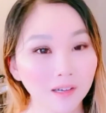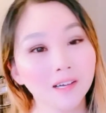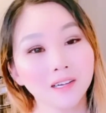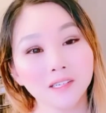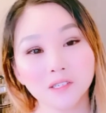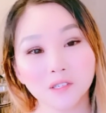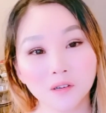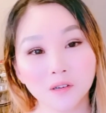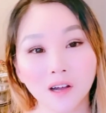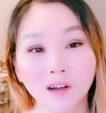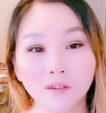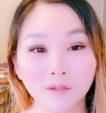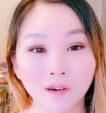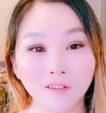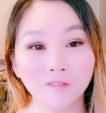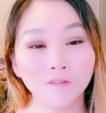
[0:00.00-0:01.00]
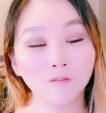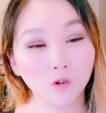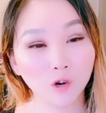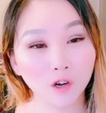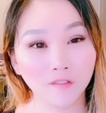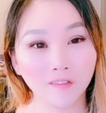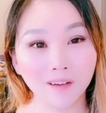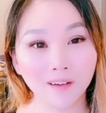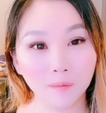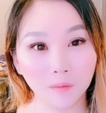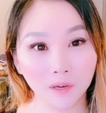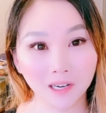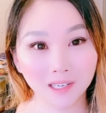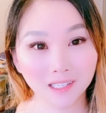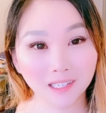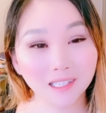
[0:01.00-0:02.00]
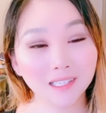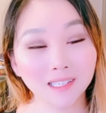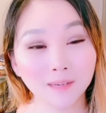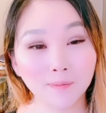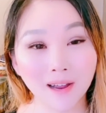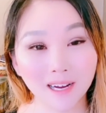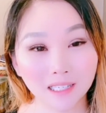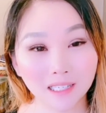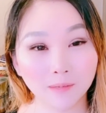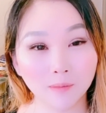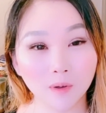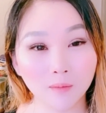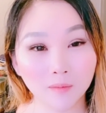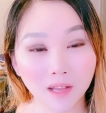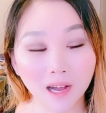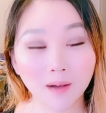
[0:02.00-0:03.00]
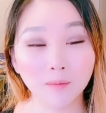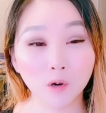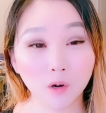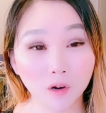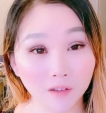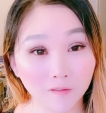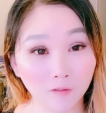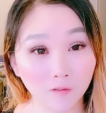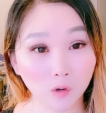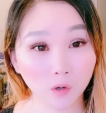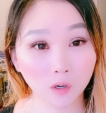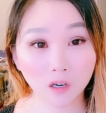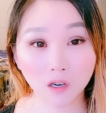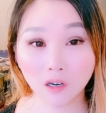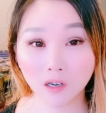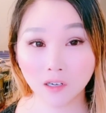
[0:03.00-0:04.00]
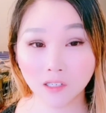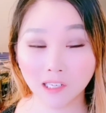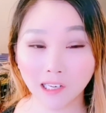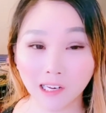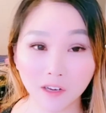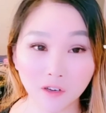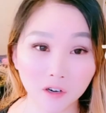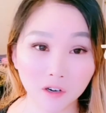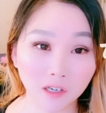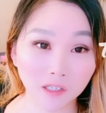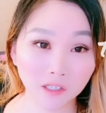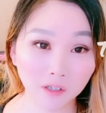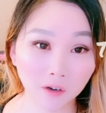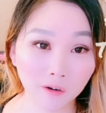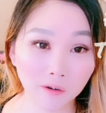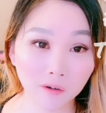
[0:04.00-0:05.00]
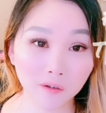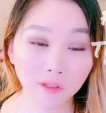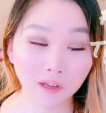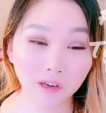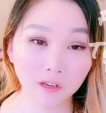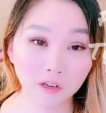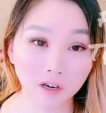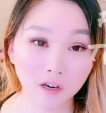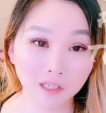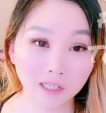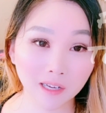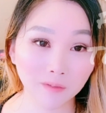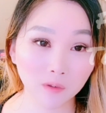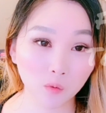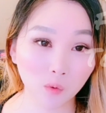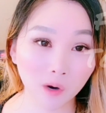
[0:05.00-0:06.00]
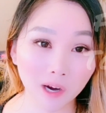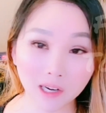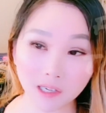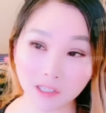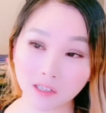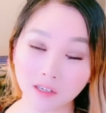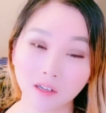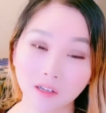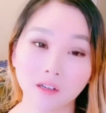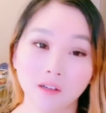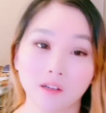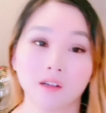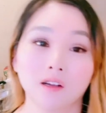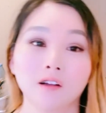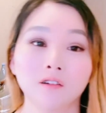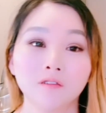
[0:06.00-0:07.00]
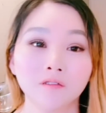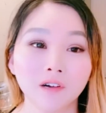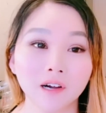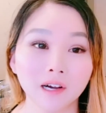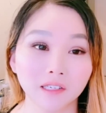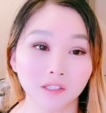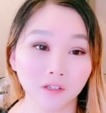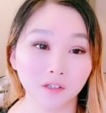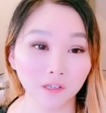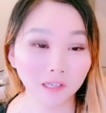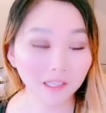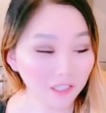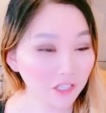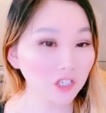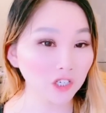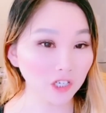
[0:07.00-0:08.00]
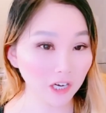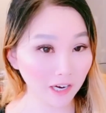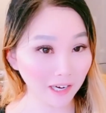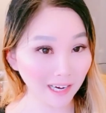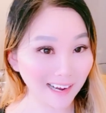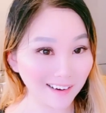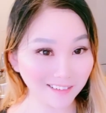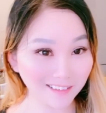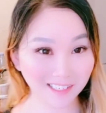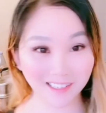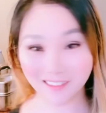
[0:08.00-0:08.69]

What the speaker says: So around 45 minutes is the maximum that I'm going for, to let you guys know that you guys have to wait. Alright, so let's just check it out.